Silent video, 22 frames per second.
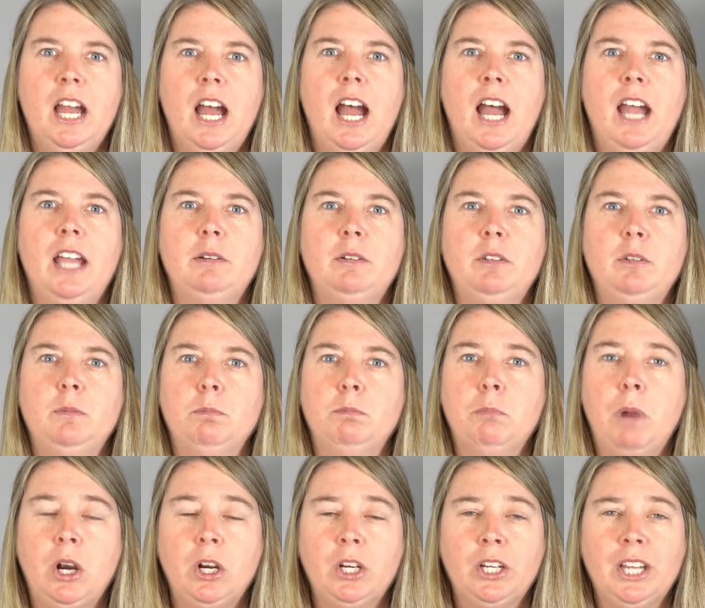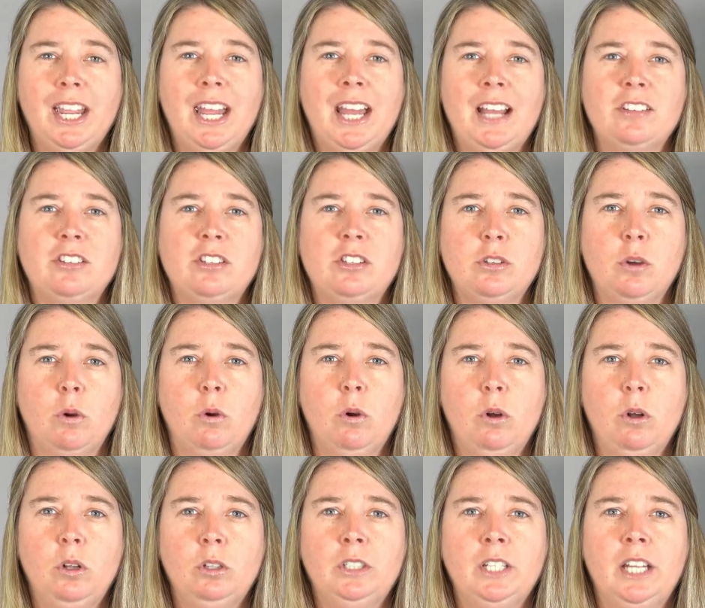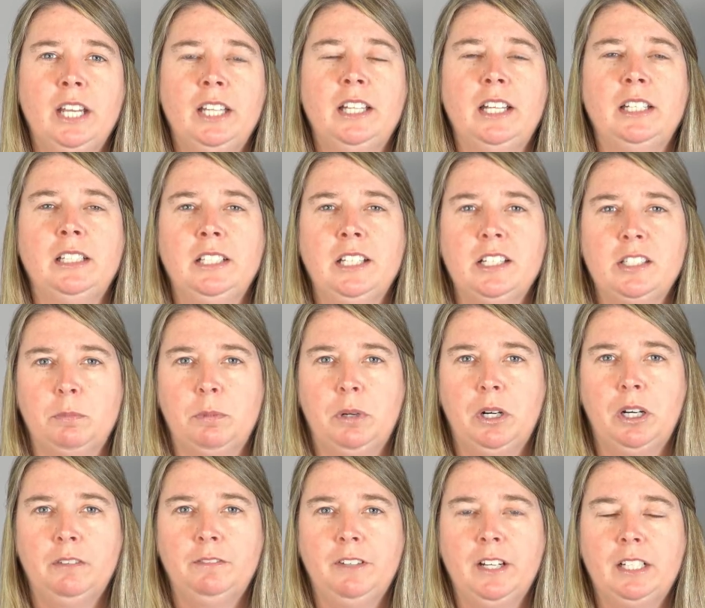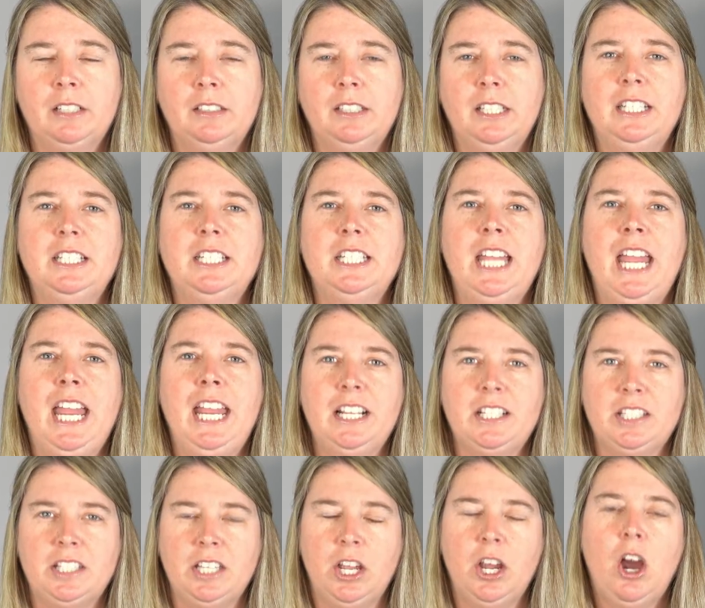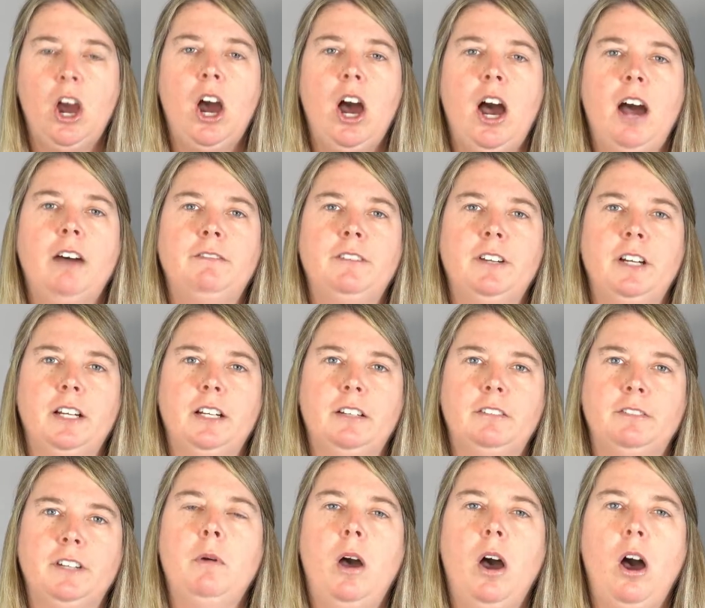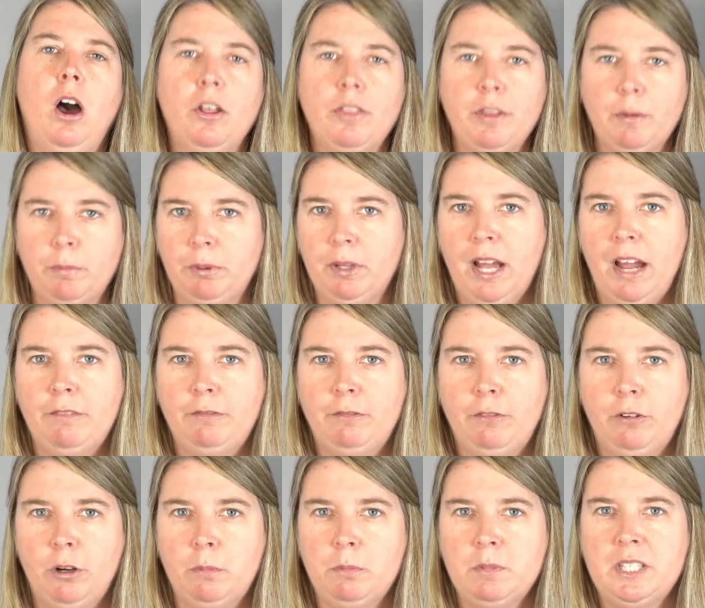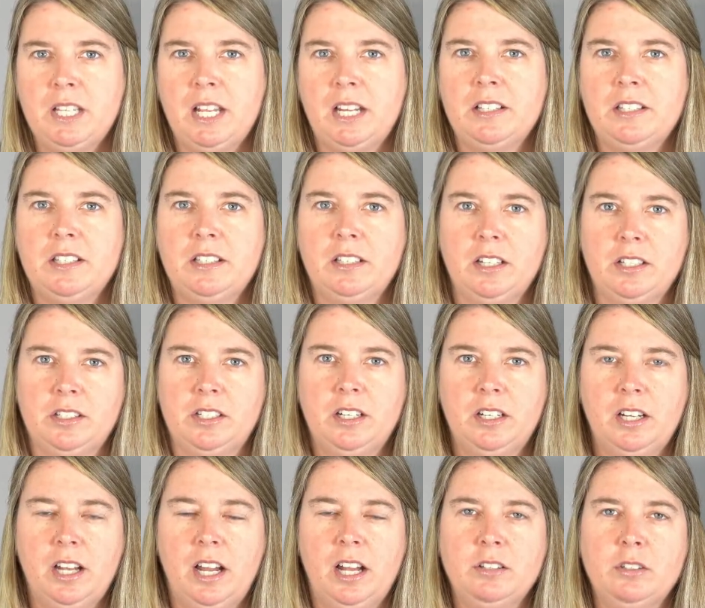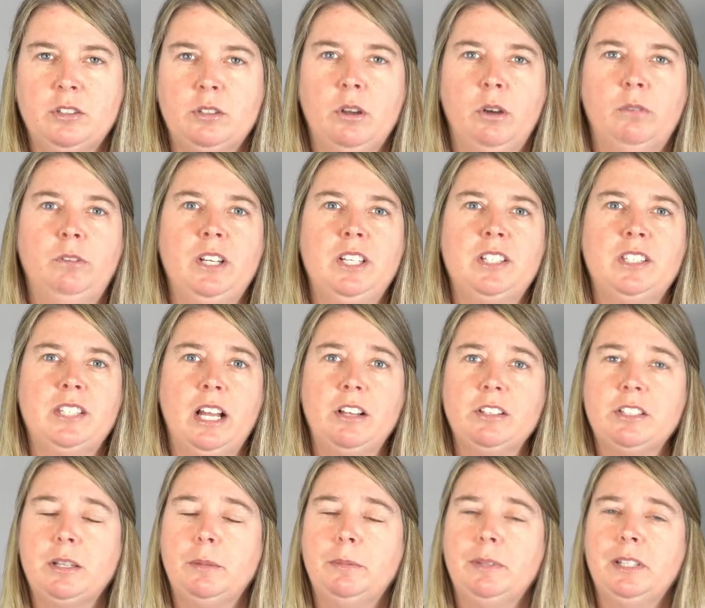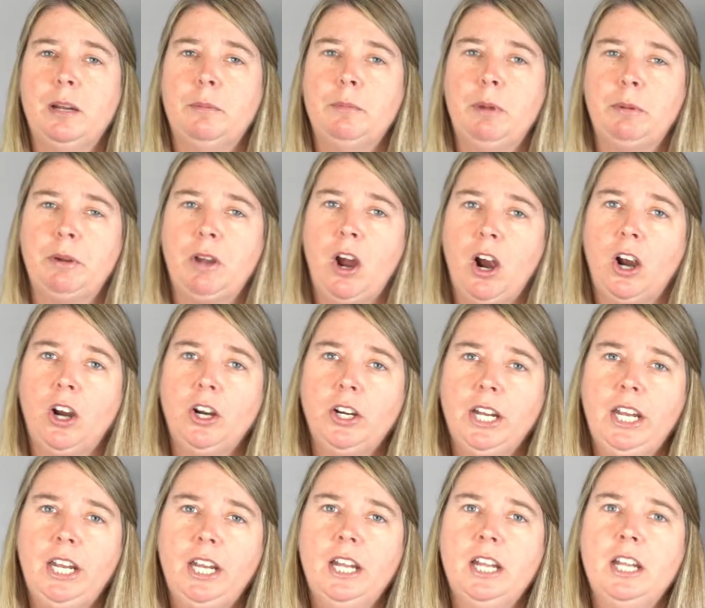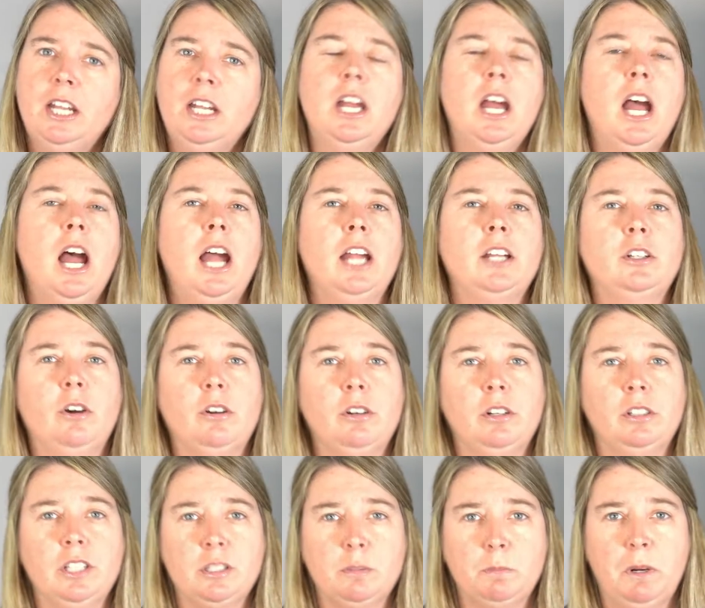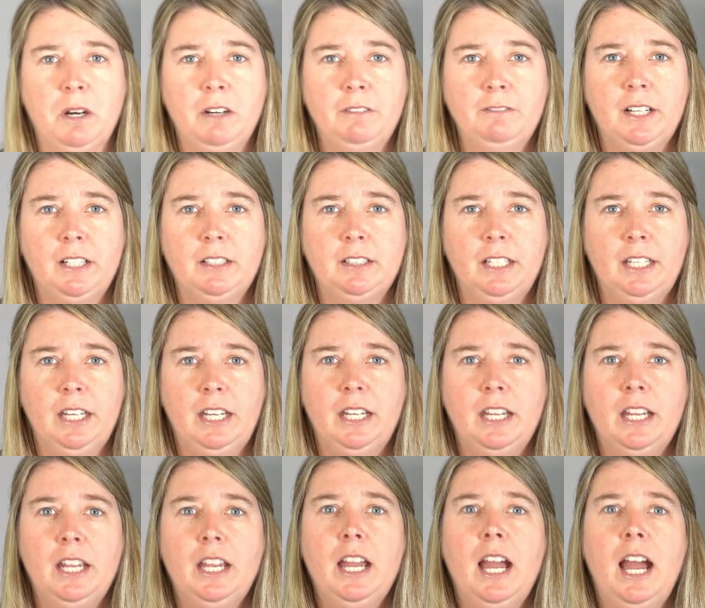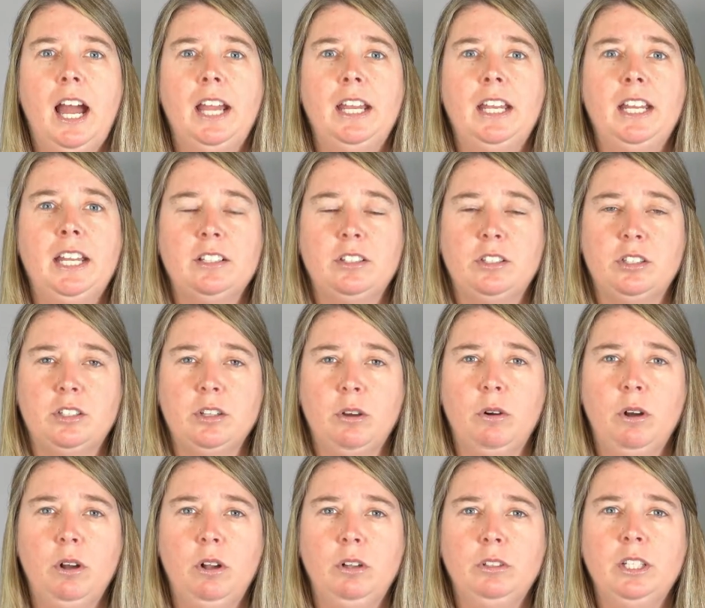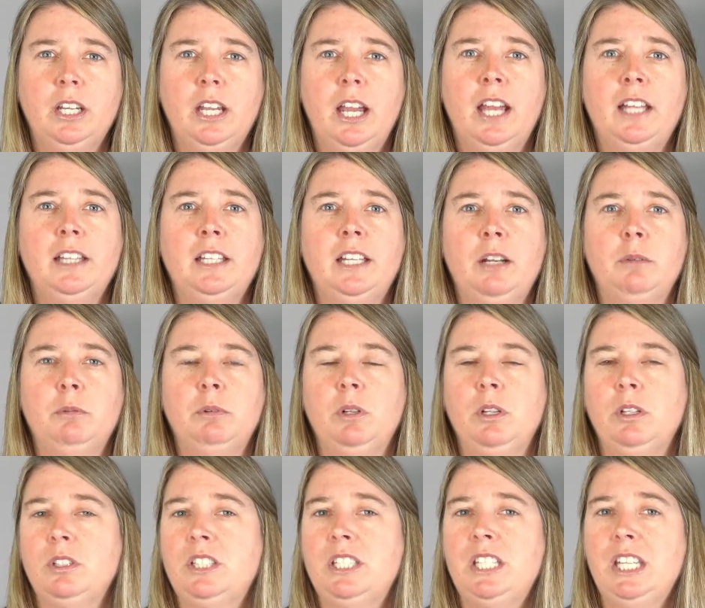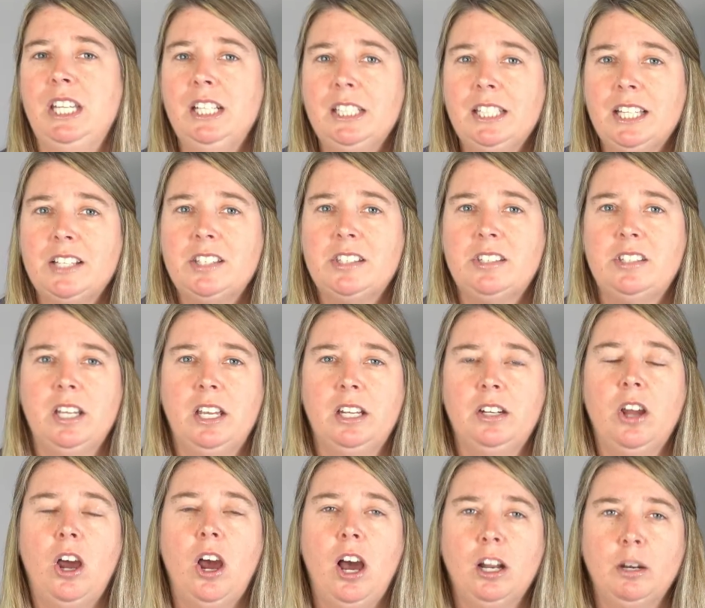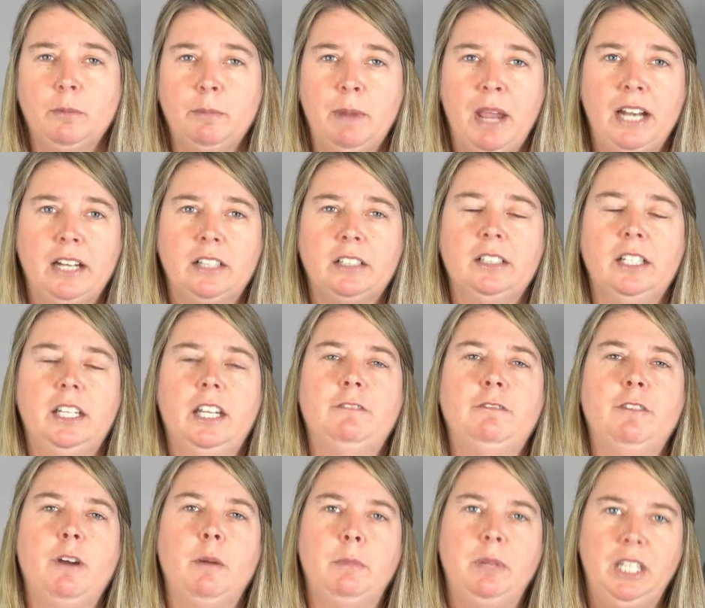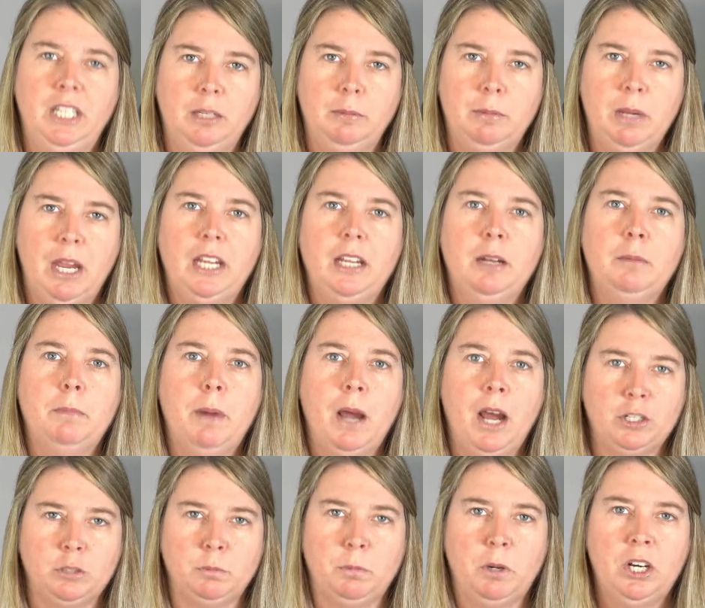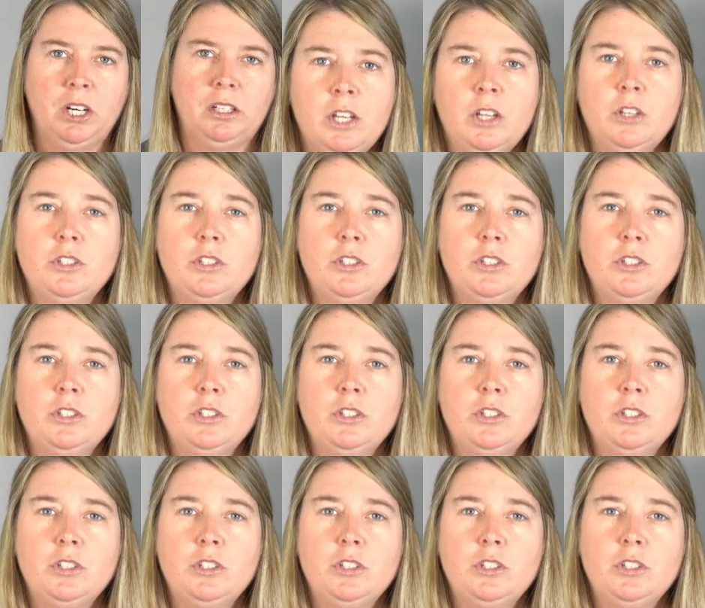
I mark it as sold, and then List Perfectly takes it off of all the platforms that it's listed on. So if we sell something on Mercari, I go to List Perfectly, I hit sold, and then it will delist it automatically from eBay and Poshmark.